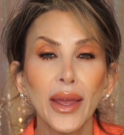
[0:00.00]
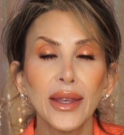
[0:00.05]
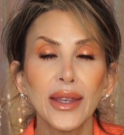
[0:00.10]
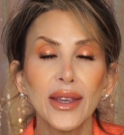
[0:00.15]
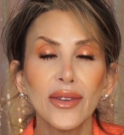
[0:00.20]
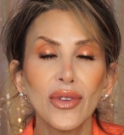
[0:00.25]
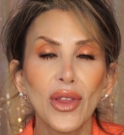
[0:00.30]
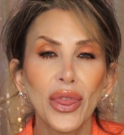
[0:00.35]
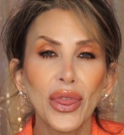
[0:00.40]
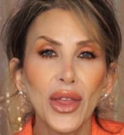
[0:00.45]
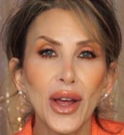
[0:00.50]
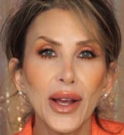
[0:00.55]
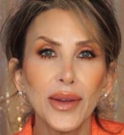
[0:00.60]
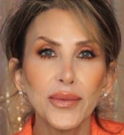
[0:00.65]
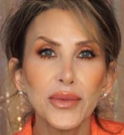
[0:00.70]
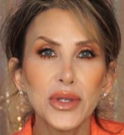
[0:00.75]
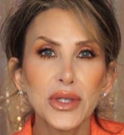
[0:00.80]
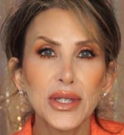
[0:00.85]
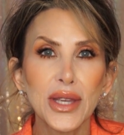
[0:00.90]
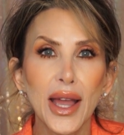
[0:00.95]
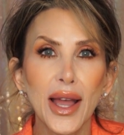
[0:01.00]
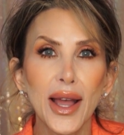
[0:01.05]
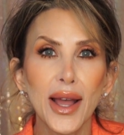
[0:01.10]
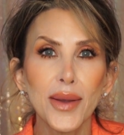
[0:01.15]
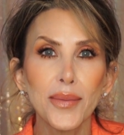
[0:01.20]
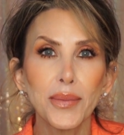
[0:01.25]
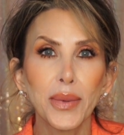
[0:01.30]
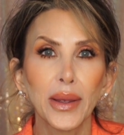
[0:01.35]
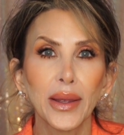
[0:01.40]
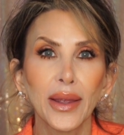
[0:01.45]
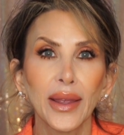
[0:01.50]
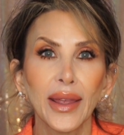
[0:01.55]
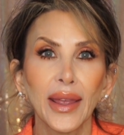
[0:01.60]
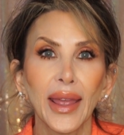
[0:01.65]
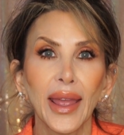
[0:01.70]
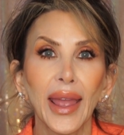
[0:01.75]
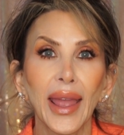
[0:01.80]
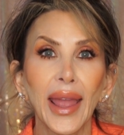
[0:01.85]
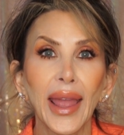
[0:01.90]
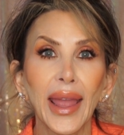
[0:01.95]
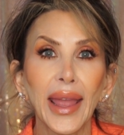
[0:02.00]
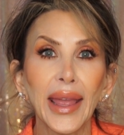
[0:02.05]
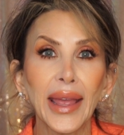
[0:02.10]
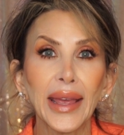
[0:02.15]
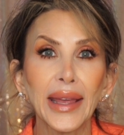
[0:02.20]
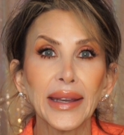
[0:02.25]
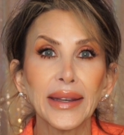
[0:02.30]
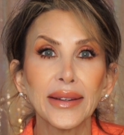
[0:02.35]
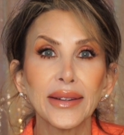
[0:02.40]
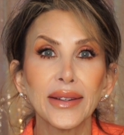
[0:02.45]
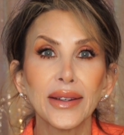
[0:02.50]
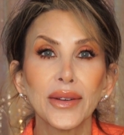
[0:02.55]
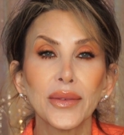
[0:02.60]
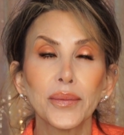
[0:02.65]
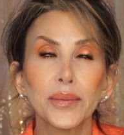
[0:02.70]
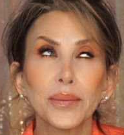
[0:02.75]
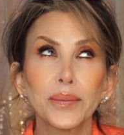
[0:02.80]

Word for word: give a thumbs up, and